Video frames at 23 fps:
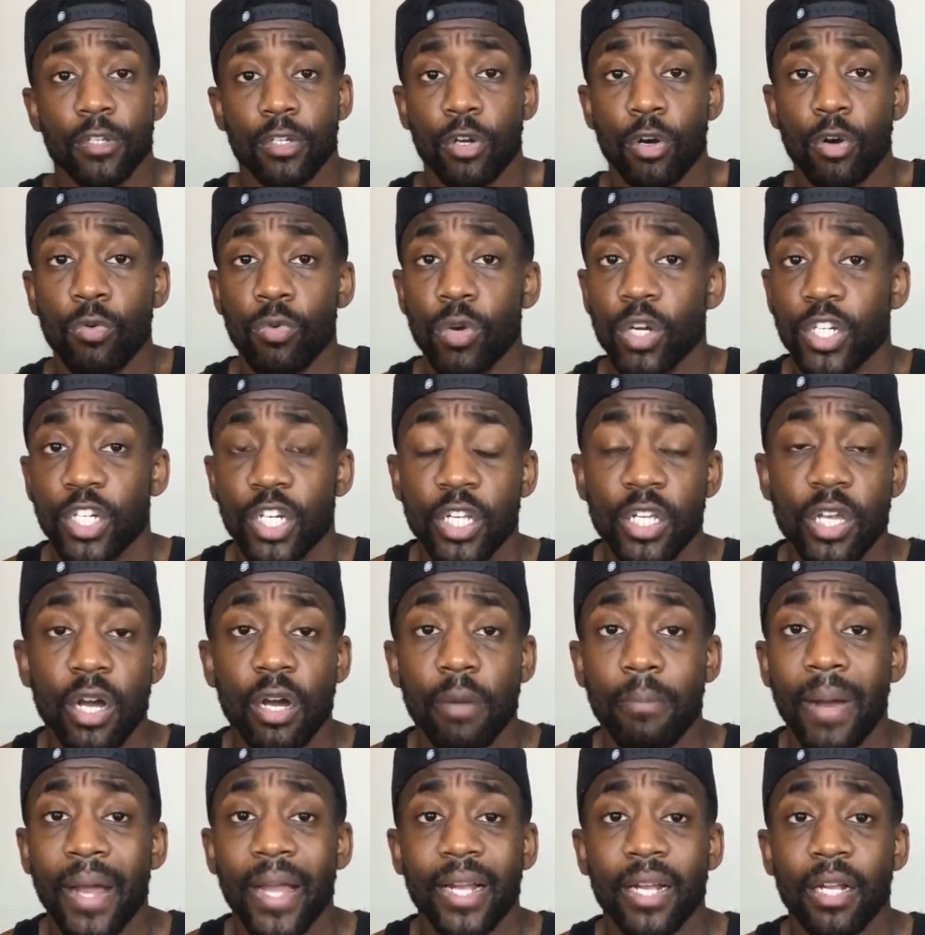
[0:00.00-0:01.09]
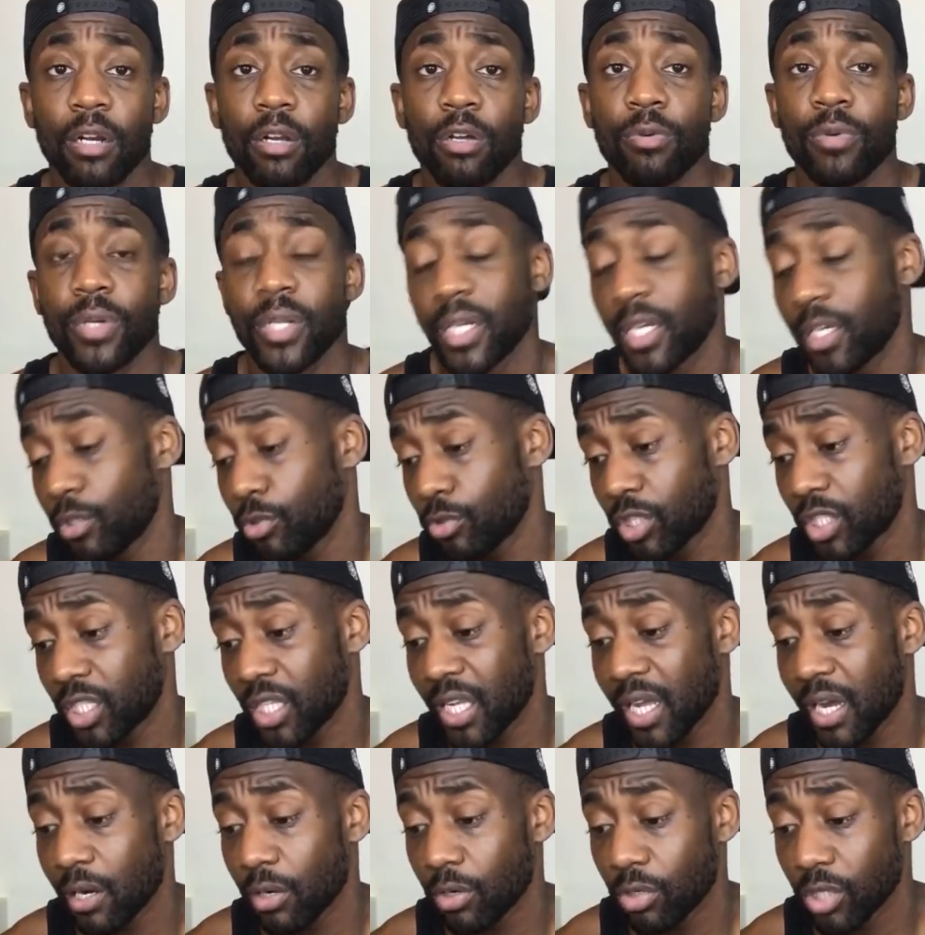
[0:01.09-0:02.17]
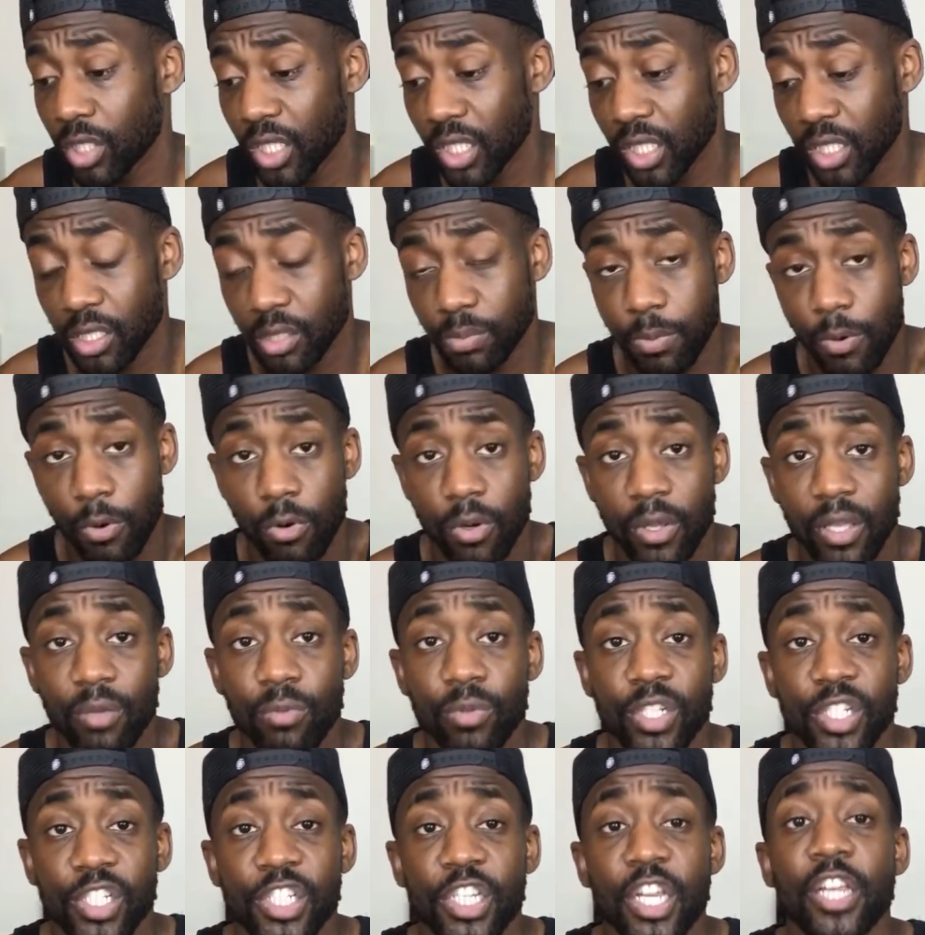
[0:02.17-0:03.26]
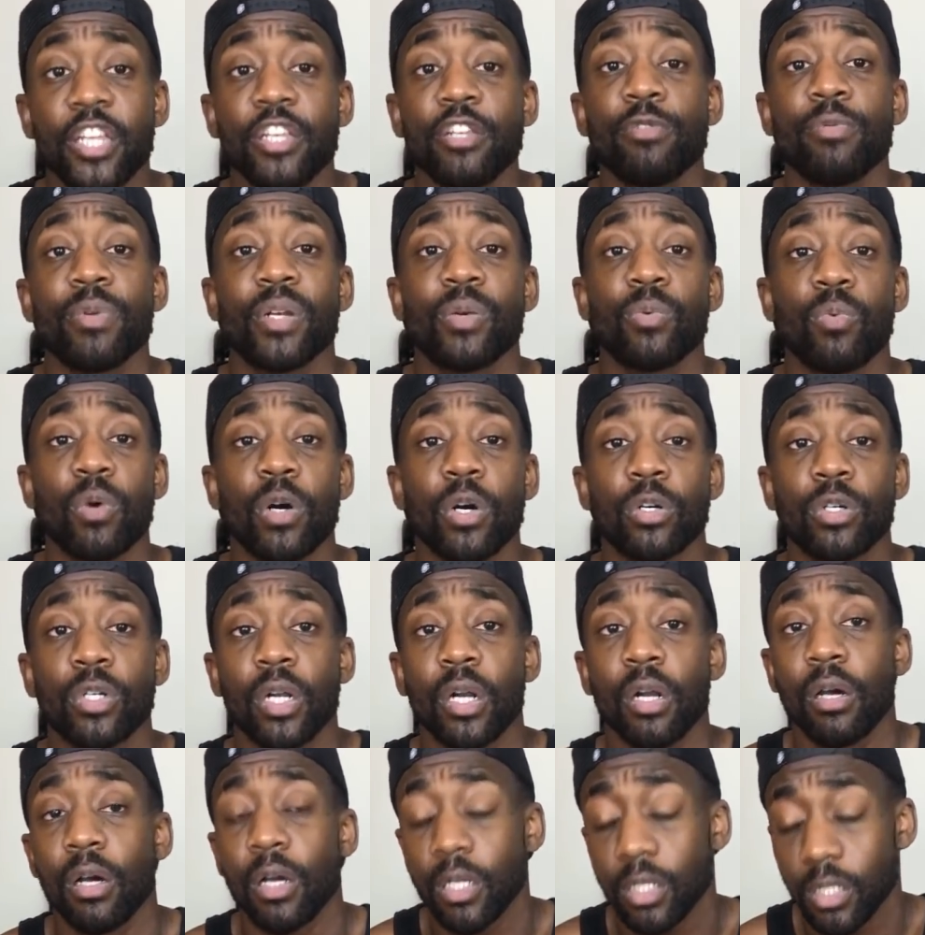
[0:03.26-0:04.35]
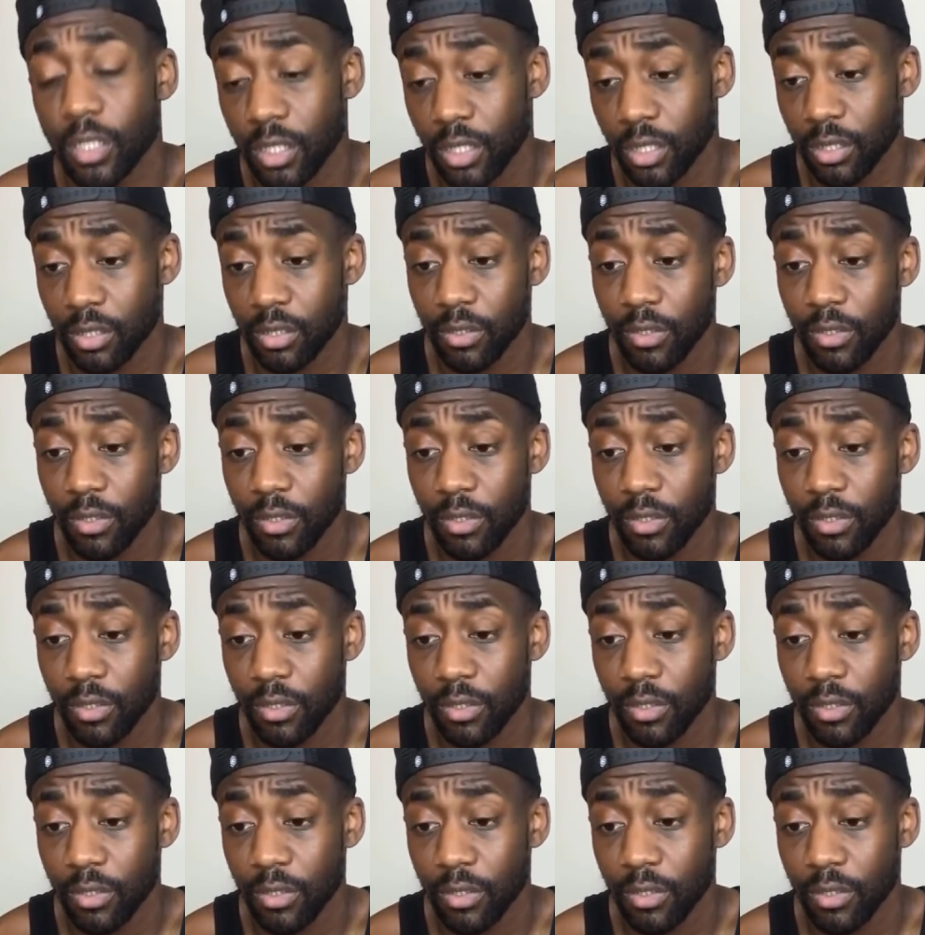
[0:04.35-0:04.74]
Go watch a young Michael Owen and you'll see how good he is, bro. He was genuine world class.